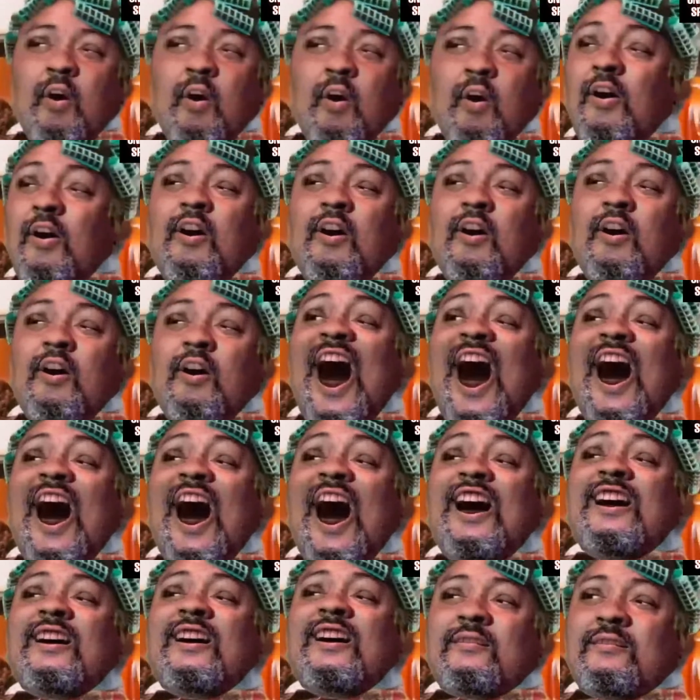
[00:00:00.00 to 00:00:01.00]
hey, hey!
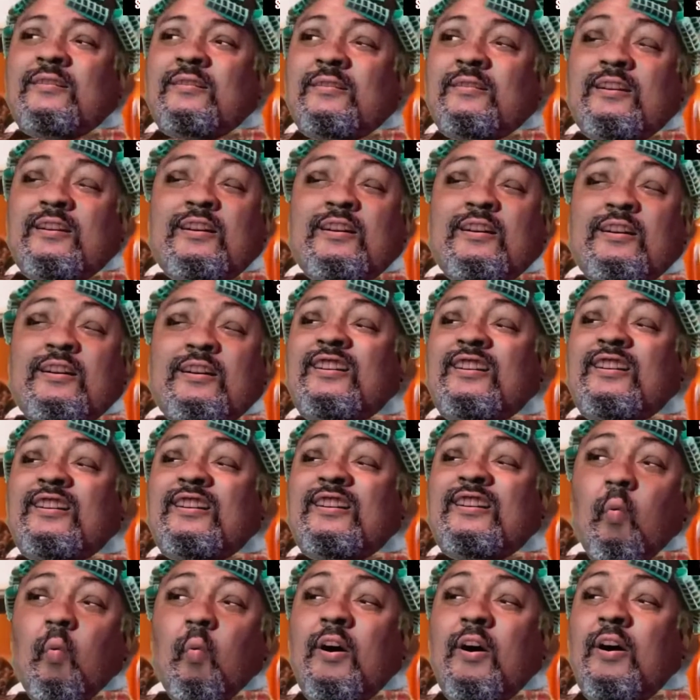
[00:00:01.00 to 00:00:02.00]
Is
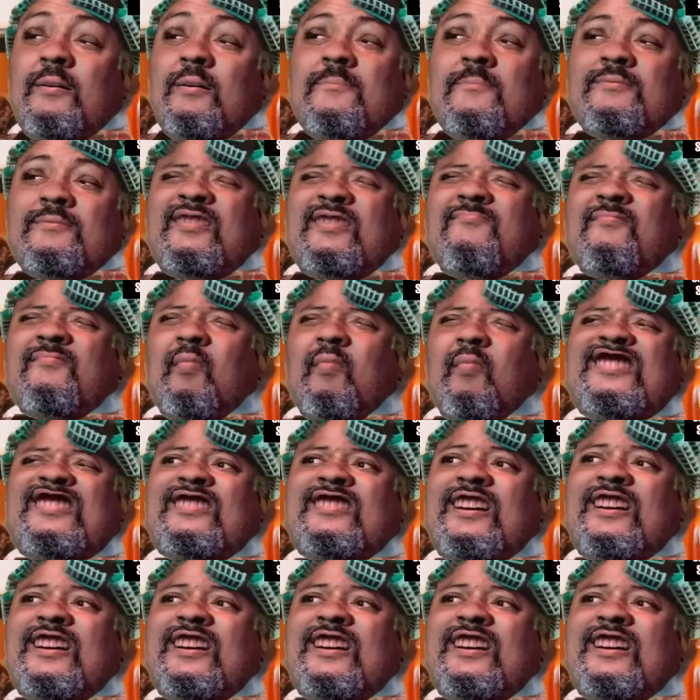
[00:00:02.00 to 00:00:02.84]
Trump in prison